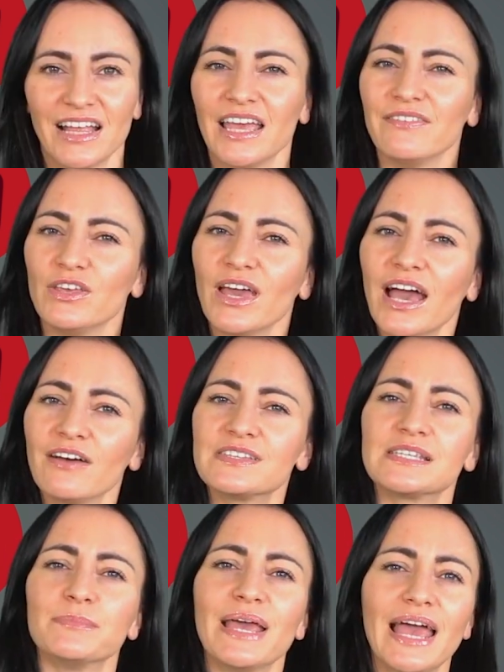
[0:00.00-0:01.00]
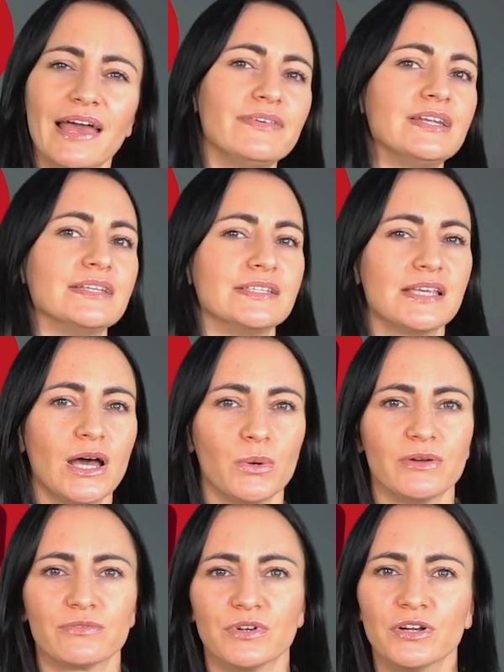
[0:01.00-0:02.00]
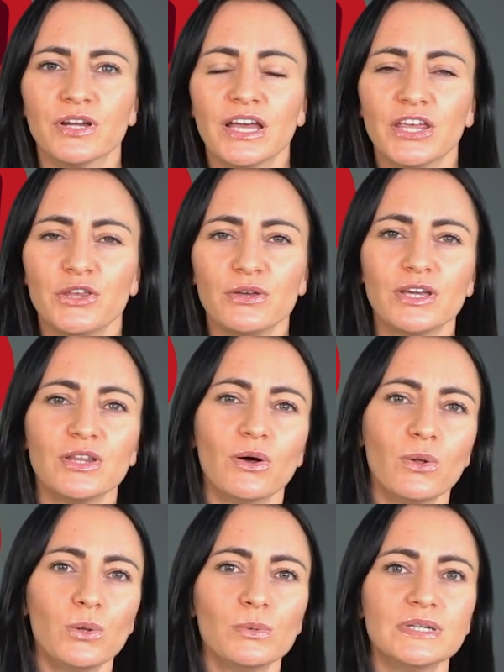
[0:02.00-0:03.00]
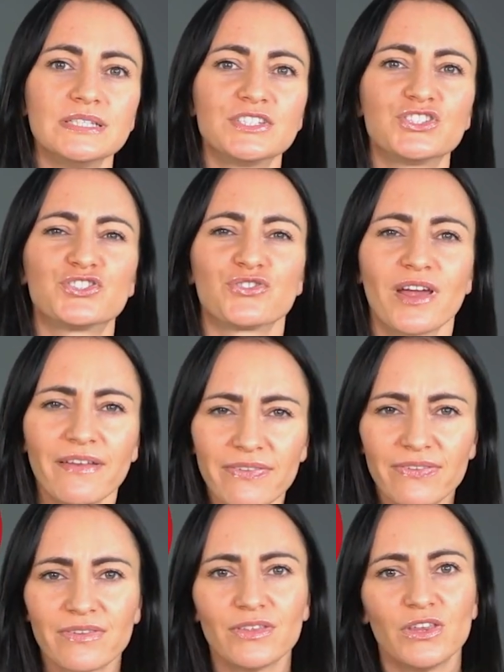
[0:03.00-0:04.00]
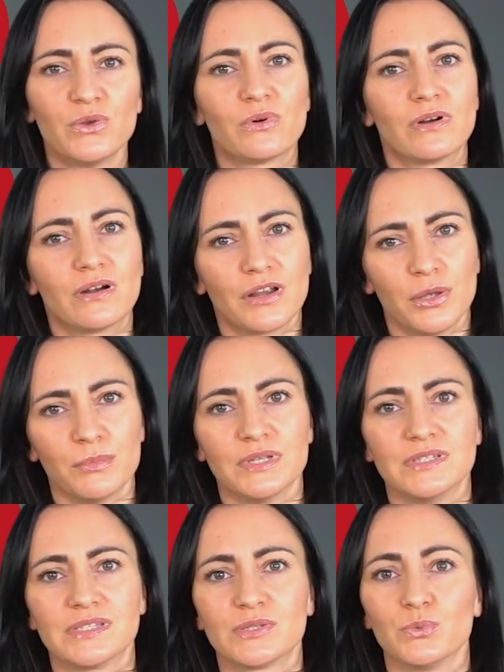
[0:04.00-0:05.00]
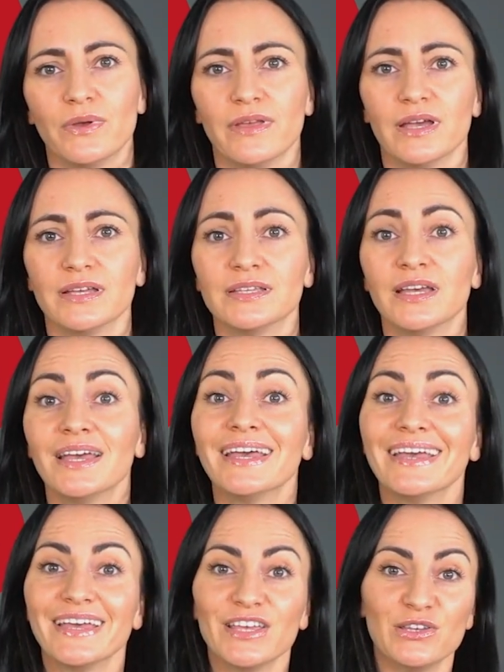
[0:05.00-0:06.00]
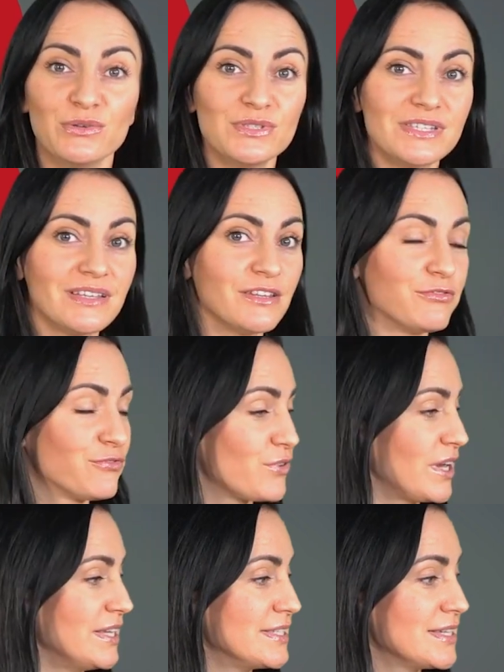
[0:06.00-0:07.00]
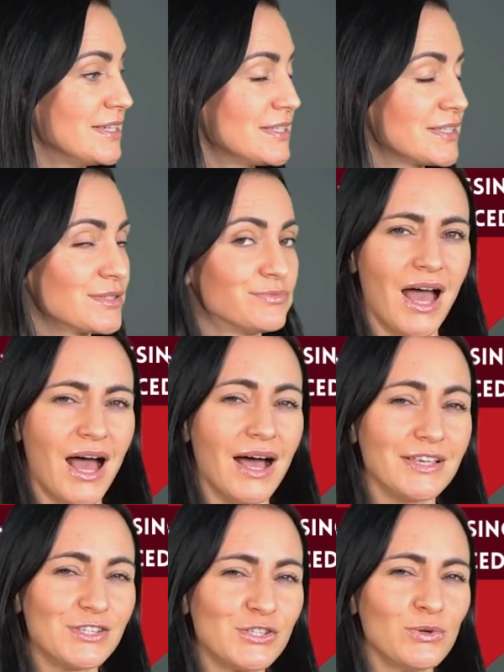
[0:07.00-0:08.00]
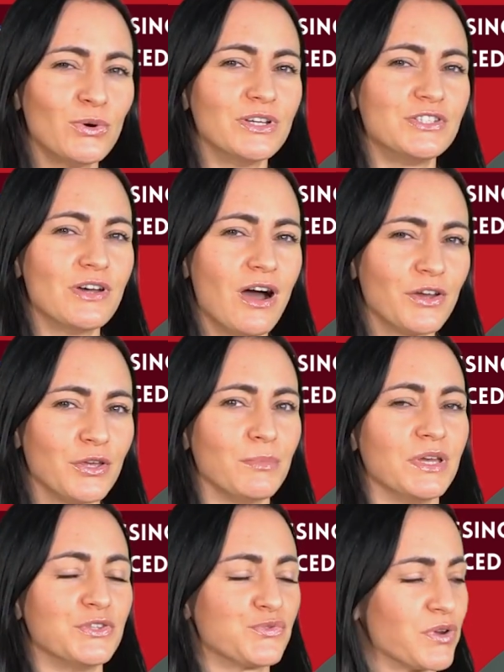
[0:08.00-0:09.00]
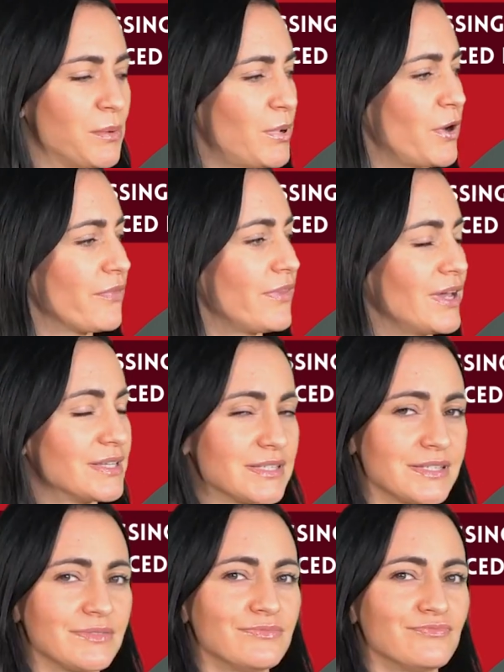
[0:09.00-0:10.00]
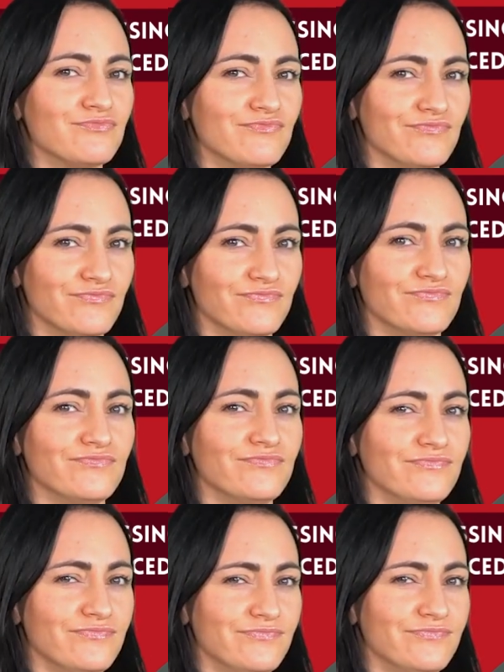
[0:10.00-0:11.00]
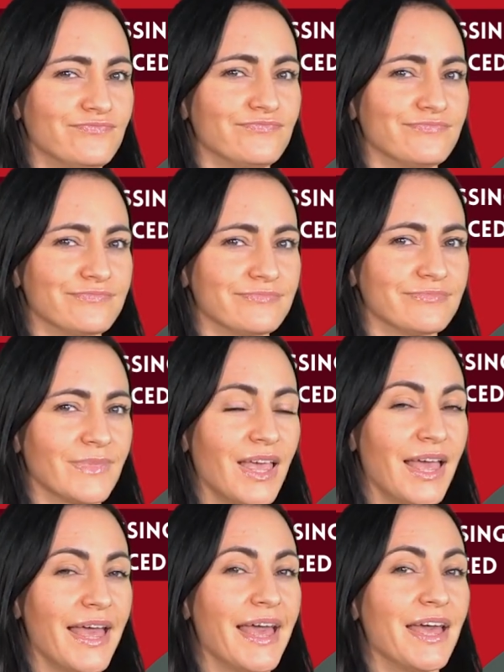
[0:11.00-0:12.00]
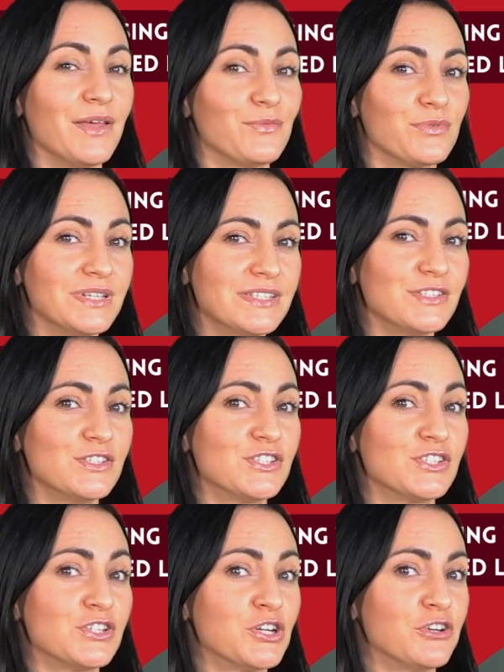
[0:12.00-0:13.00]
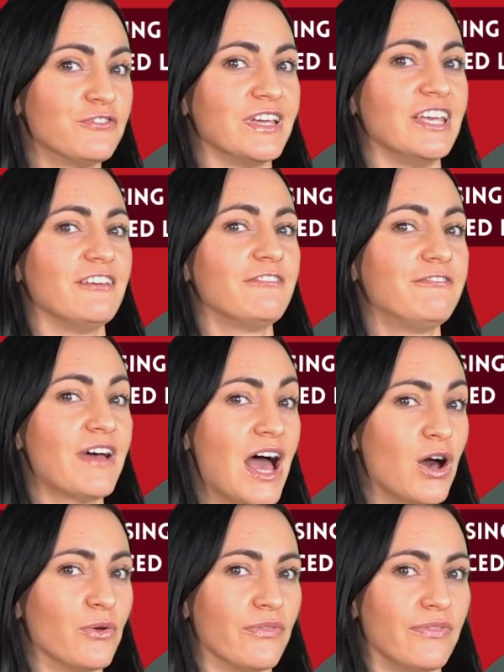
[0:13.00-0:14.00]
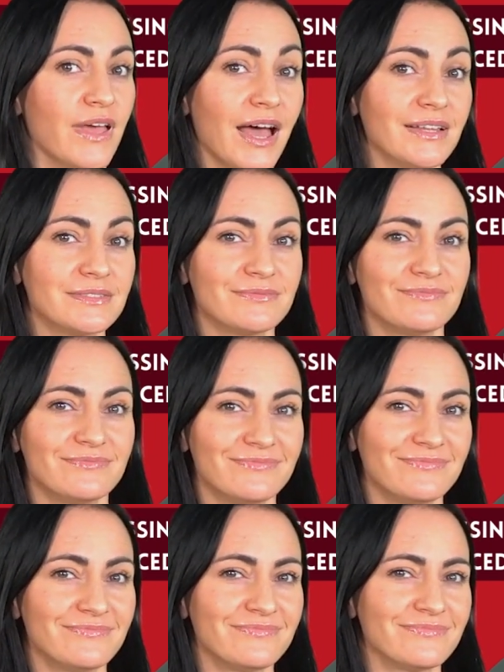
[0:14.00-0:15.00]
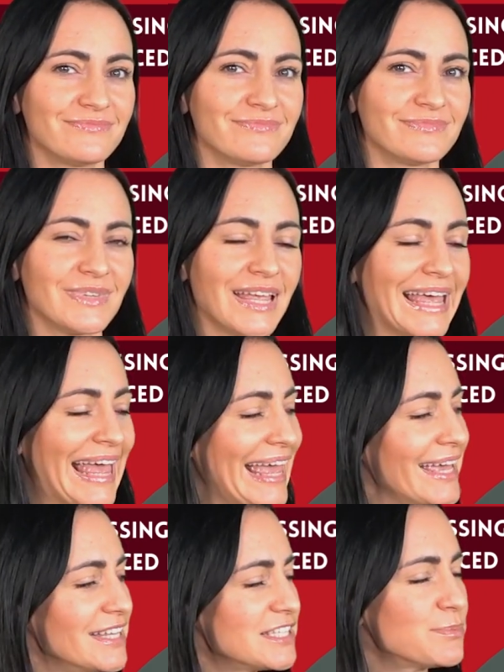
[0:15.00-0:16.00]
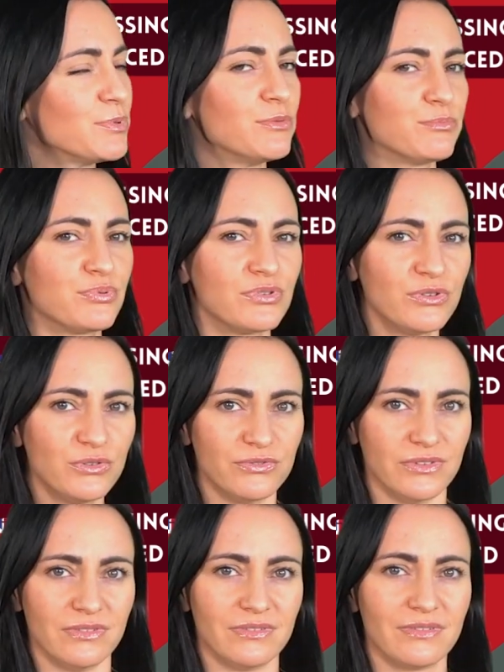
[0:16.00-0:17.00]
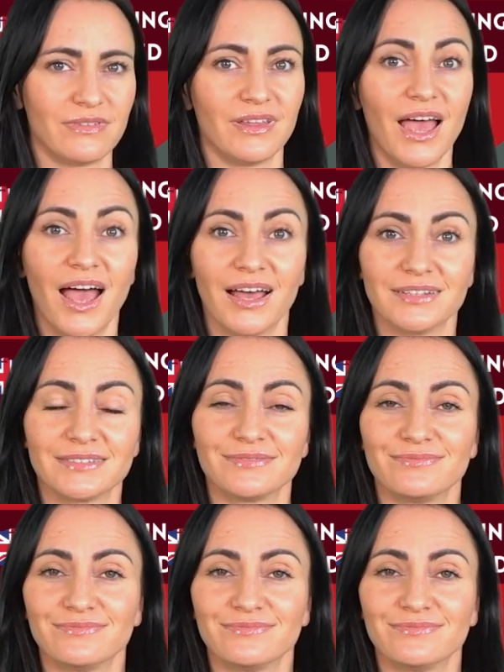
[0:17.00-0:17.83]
If you have some evidence, however, you can always strengthen your arguments with it using the phrases, I saw a documentary about this. Mm-hmm. A recent survey found that. It's been proven that.